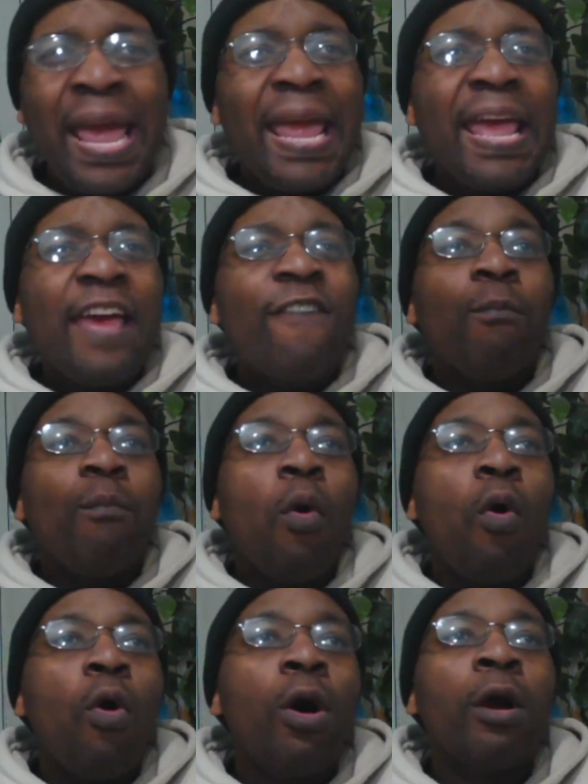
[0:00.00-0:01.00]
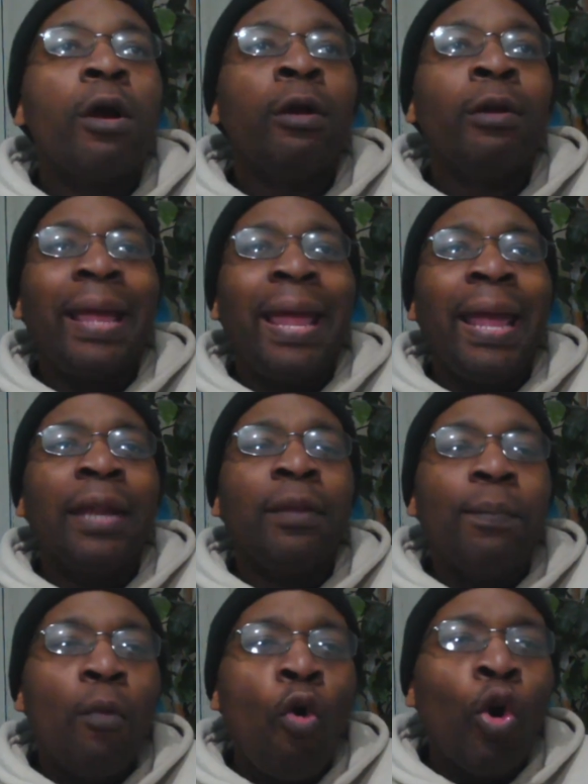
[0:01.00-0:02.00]
If more and
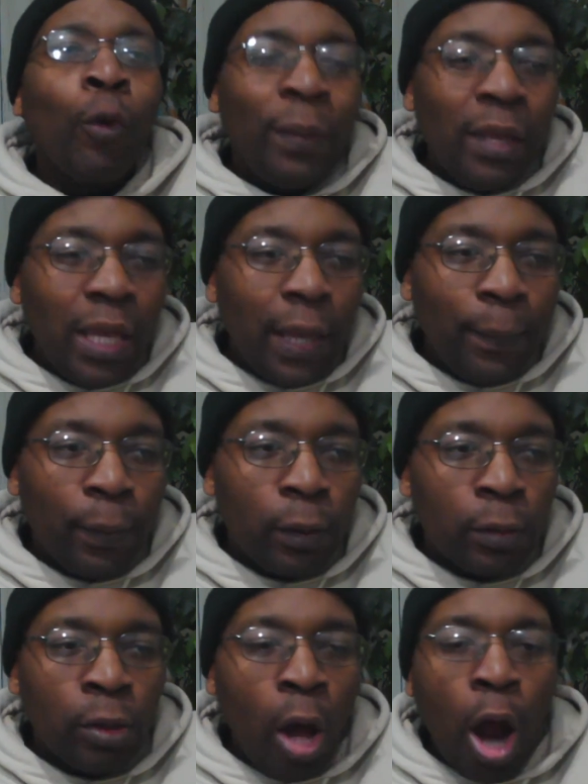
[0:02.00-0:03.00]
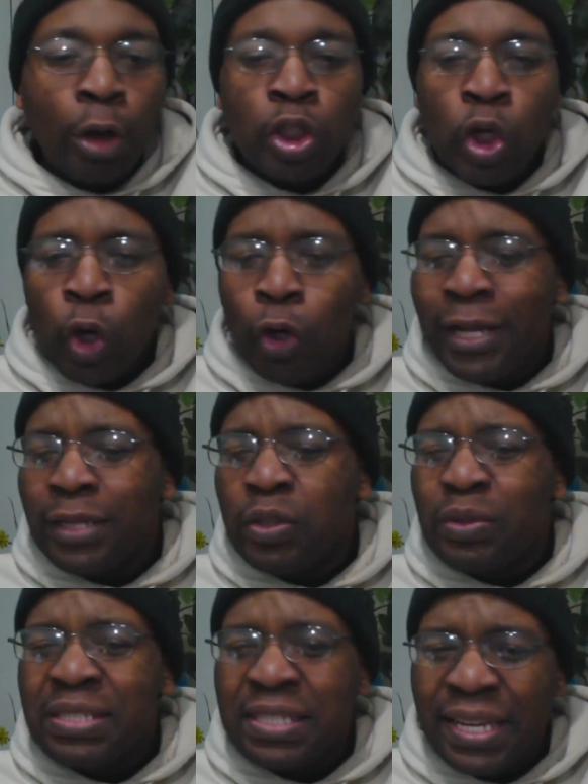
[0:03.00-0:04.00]
more people are turning to
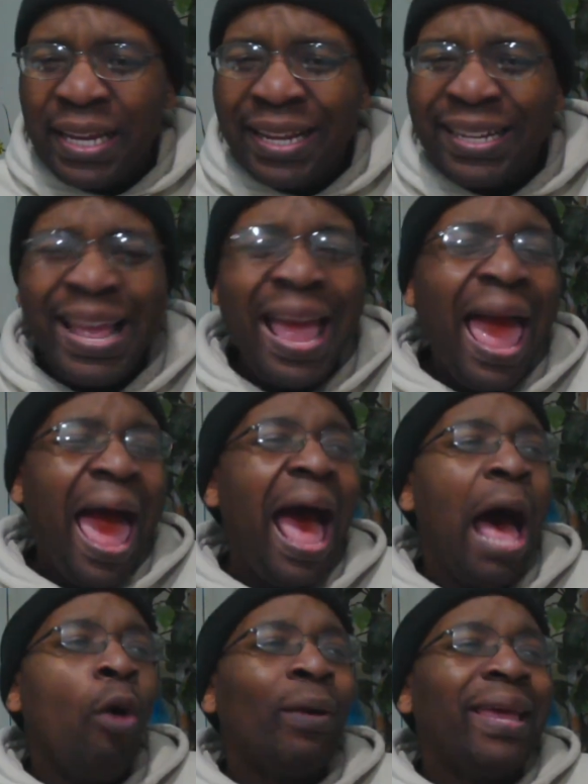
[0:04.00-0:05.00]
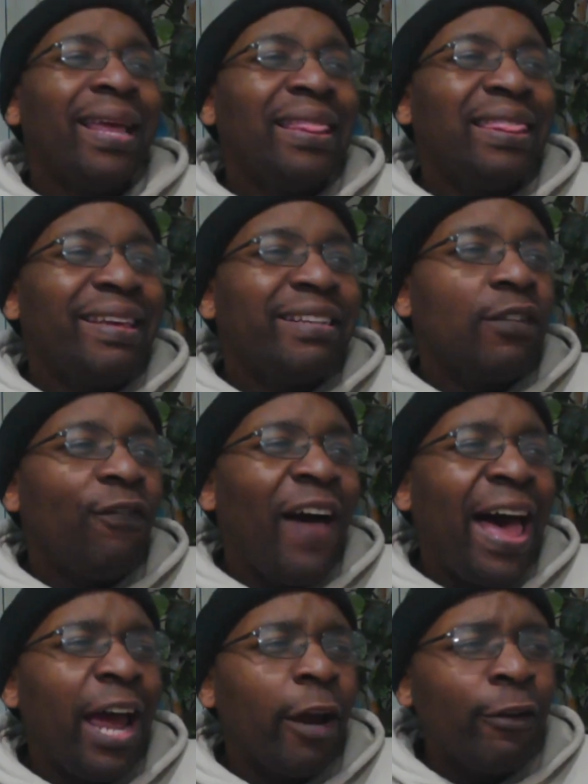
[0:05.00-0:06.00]
sin, how can this
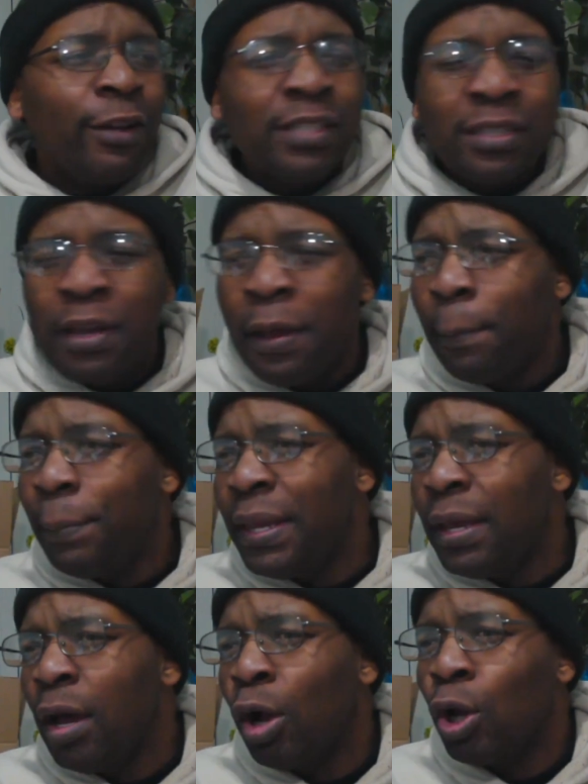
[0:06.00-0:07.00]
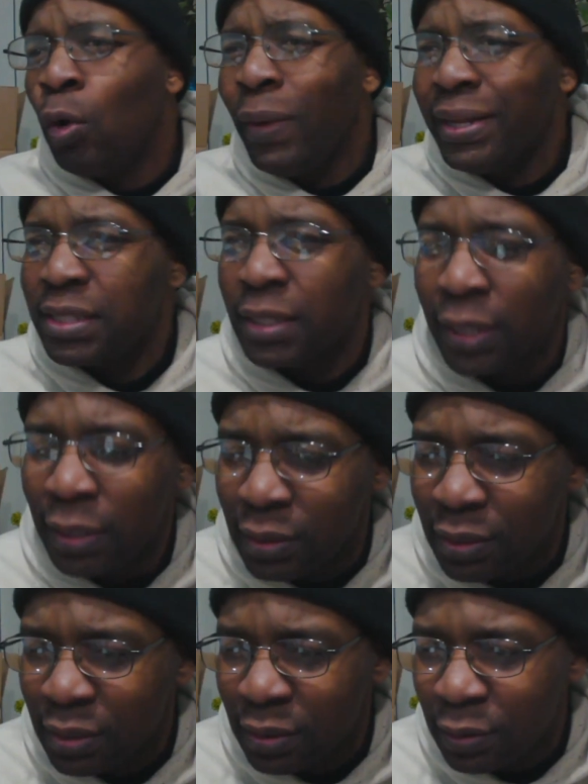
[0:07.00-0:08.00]
virus be a coincidence?